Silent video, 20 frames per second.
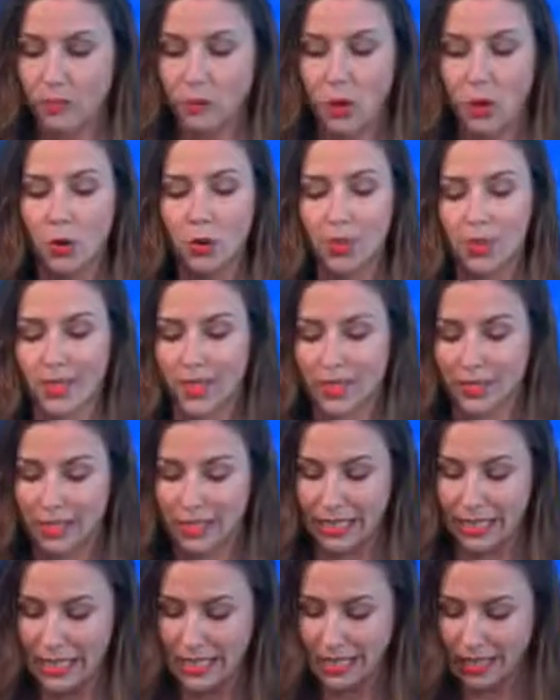Post
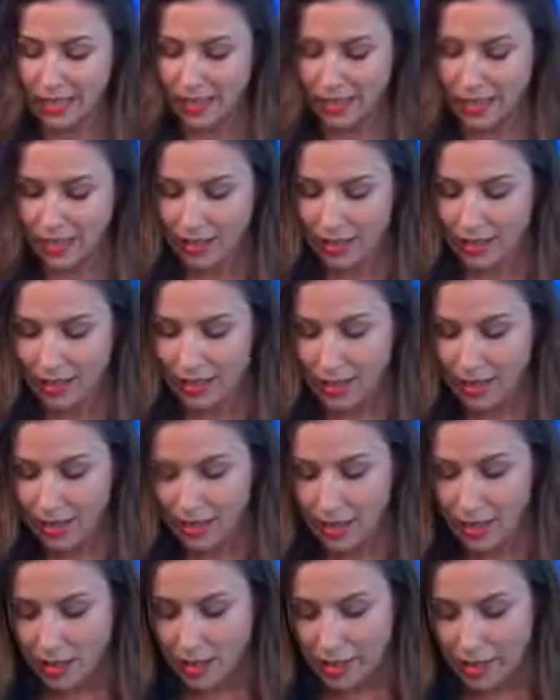is the
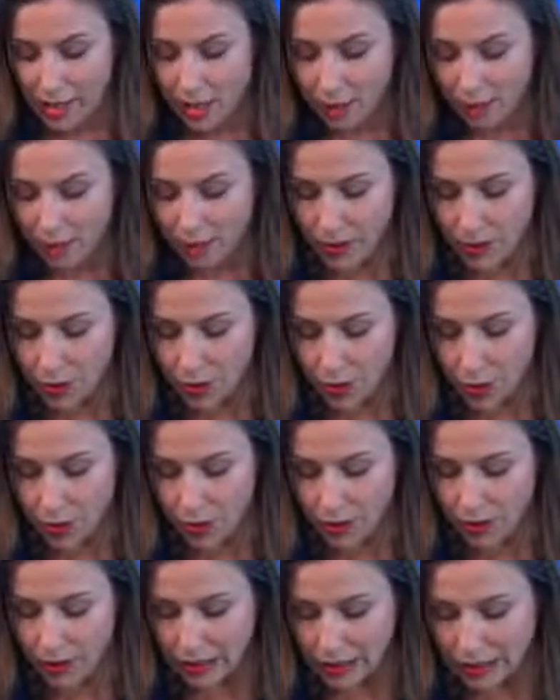
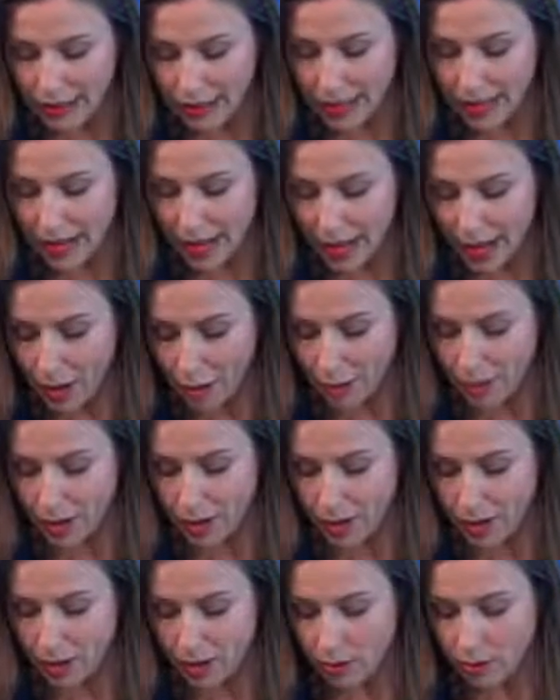official leak
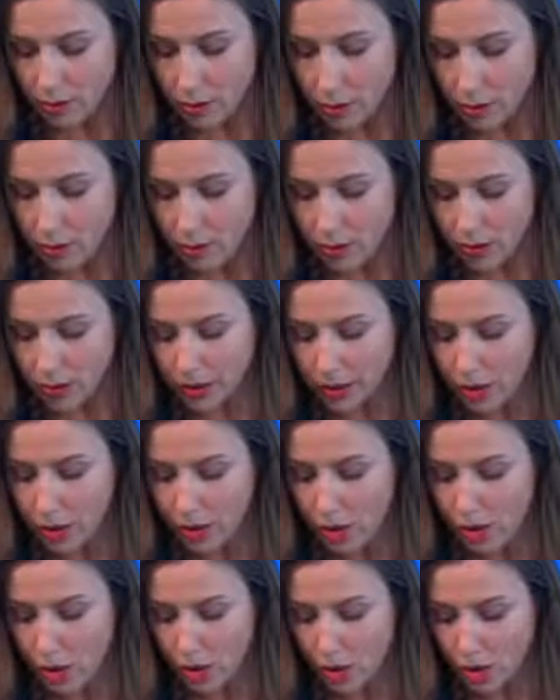outlet for the
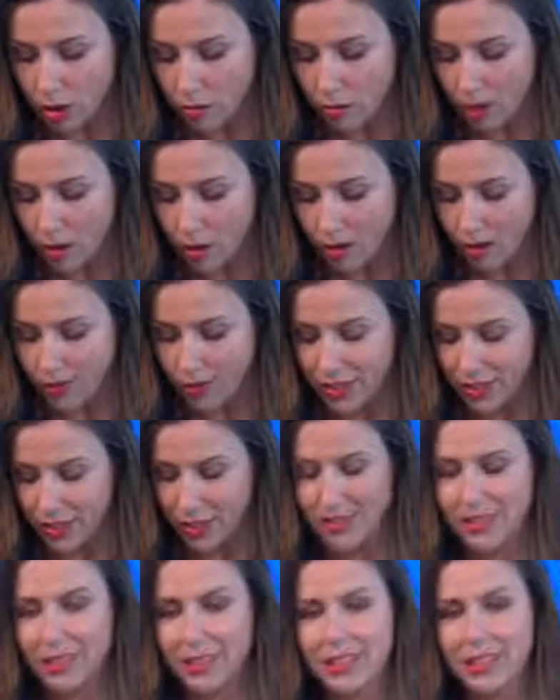political arm of
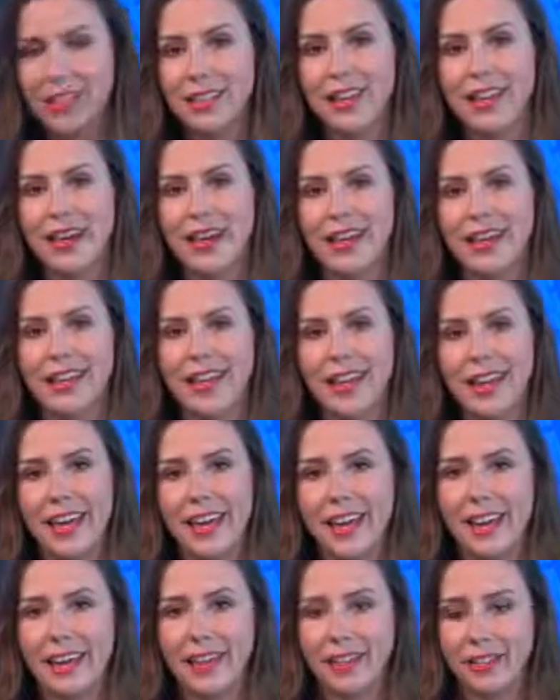the
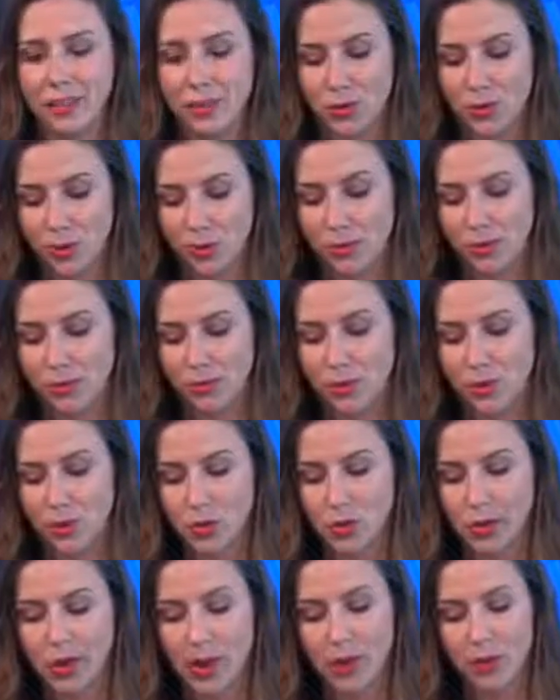CIA, conservative
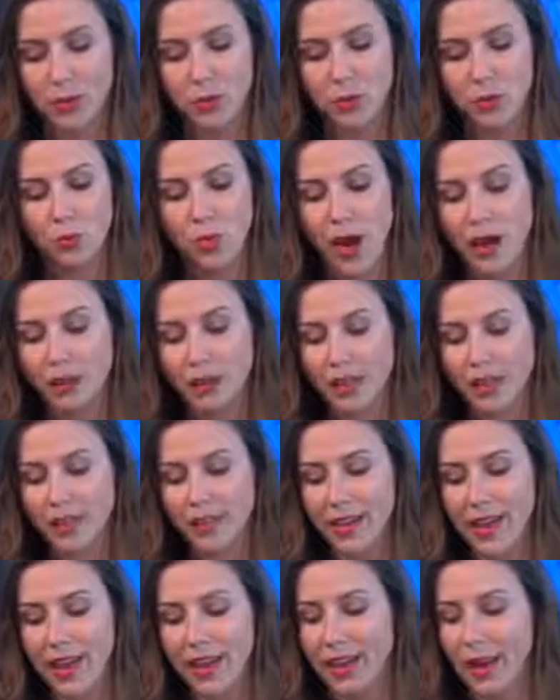treehouse,
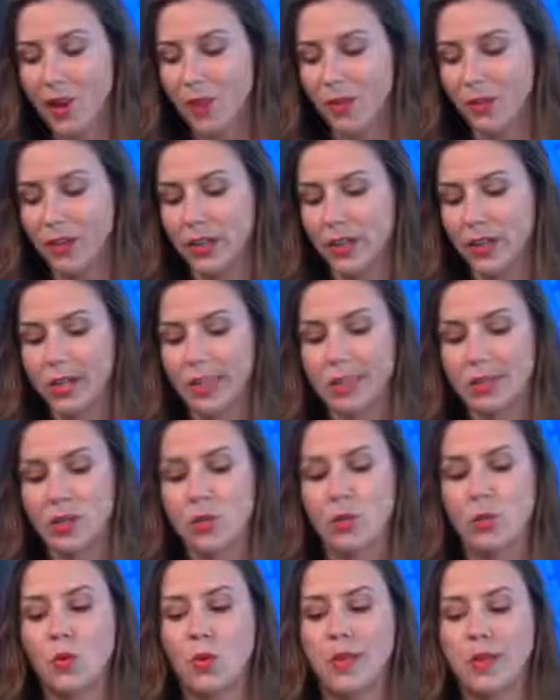rounding that out very
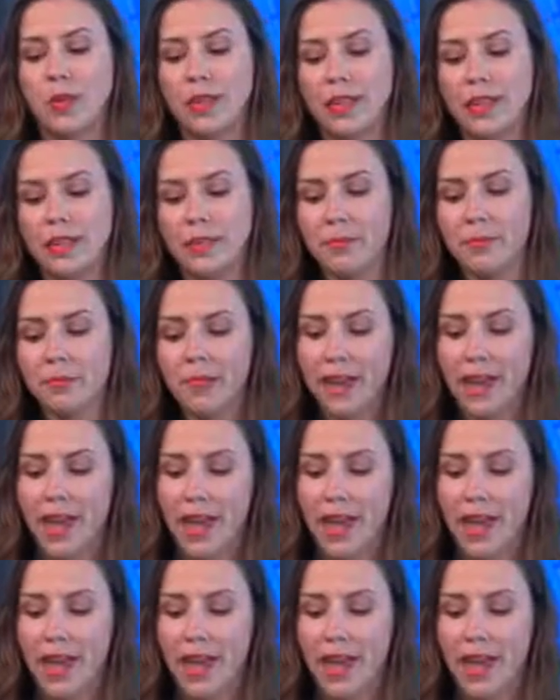squarely.